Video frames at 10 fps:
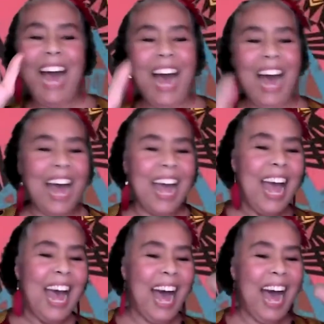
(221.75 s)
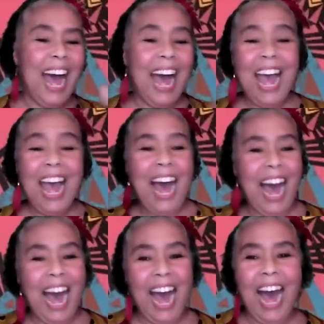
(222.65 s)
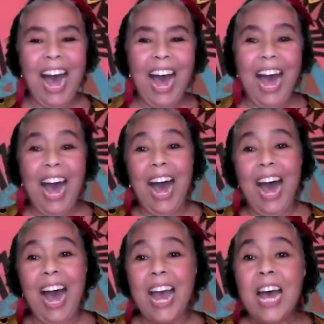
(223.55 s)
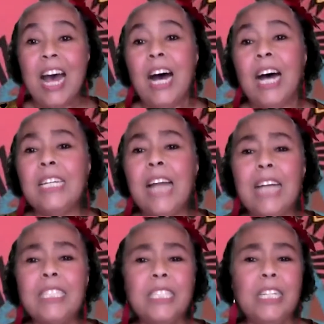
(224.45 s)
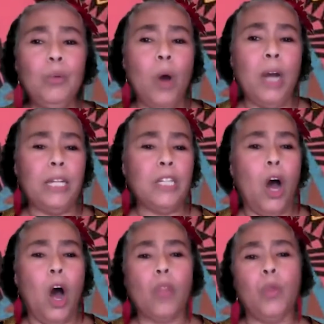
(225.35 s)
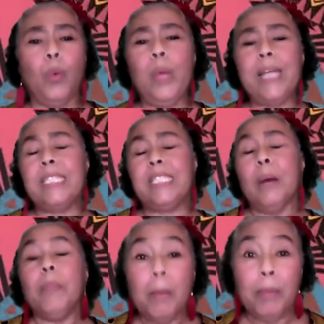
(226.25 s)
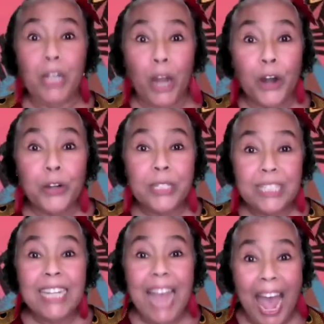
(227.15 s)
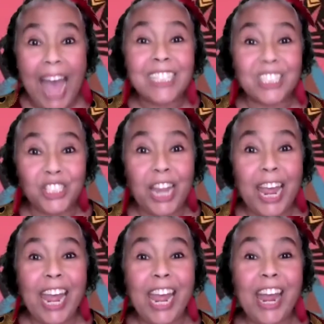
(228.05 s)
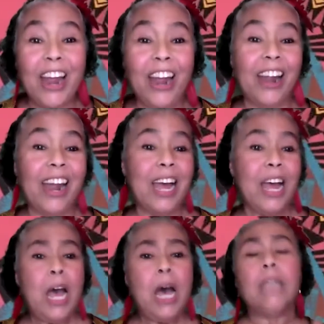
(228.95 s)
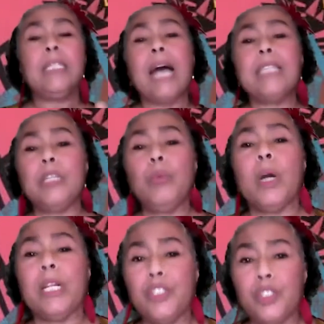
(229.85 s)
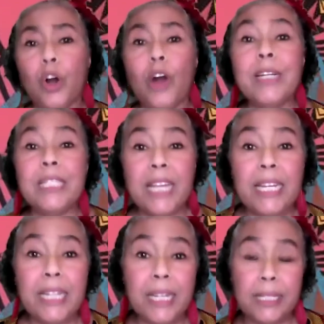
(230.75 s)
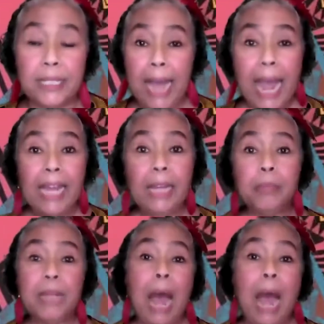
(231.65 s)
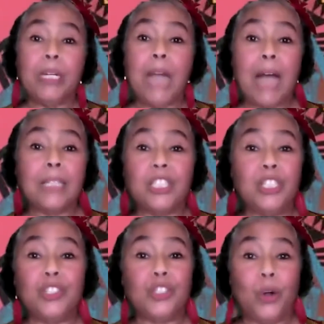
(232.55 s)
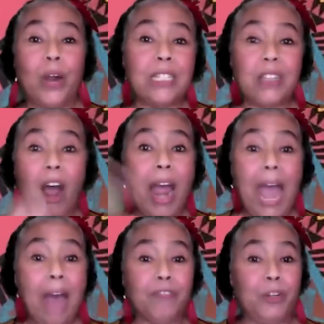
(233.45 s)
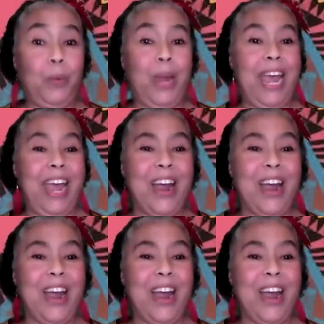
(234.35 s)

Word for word: Hi, hi, hi. Anansi wanted all the wisdom, but learned he had to share. Anansi wanted stories in his name. Now Anansi's stories are everywhere.